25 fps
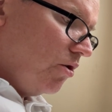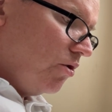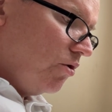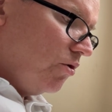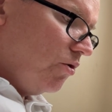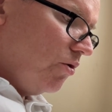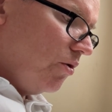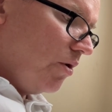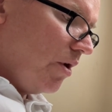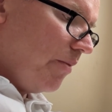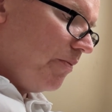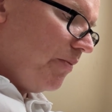
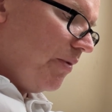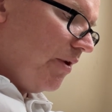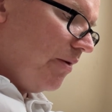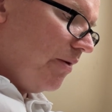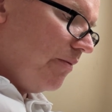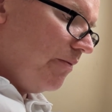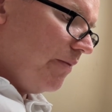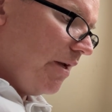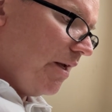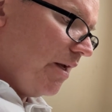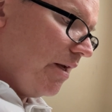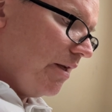do not be
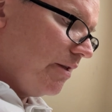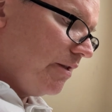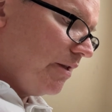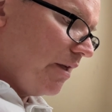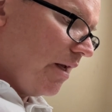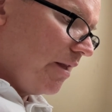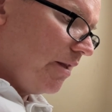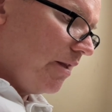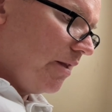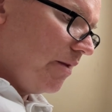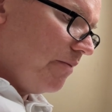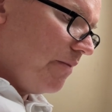amazed
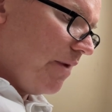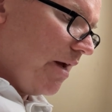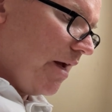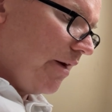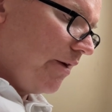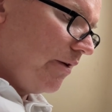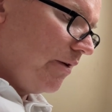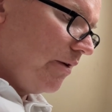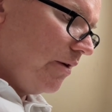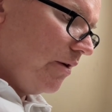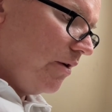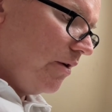at the
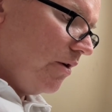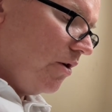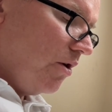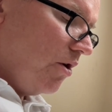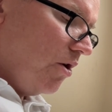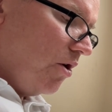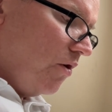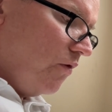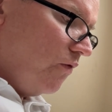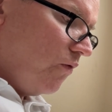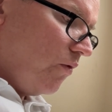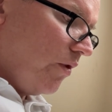matter,
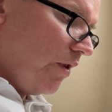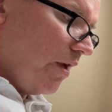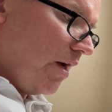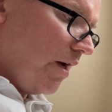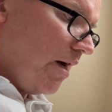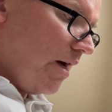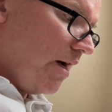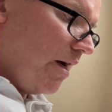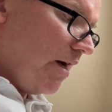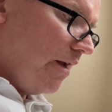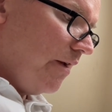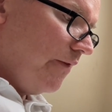for
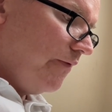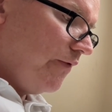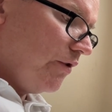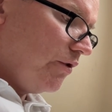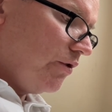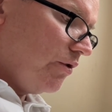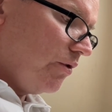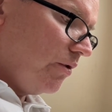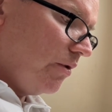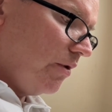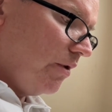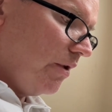the high
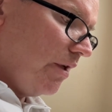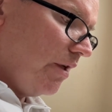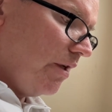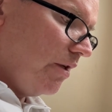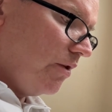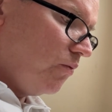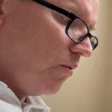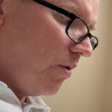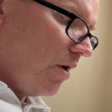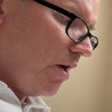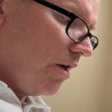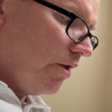official
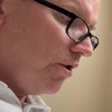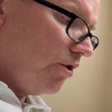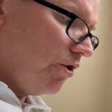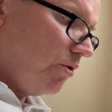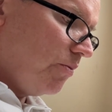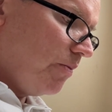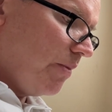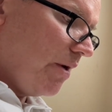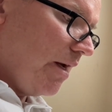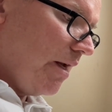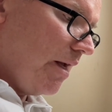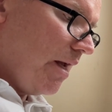is
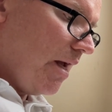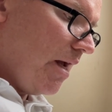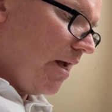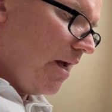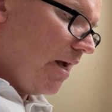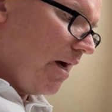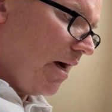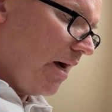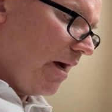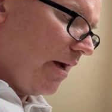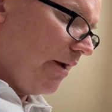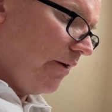watched by a
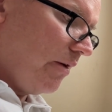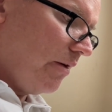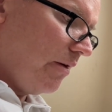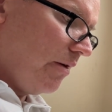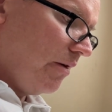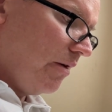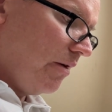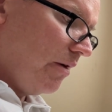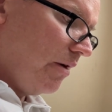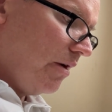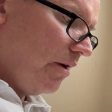higher,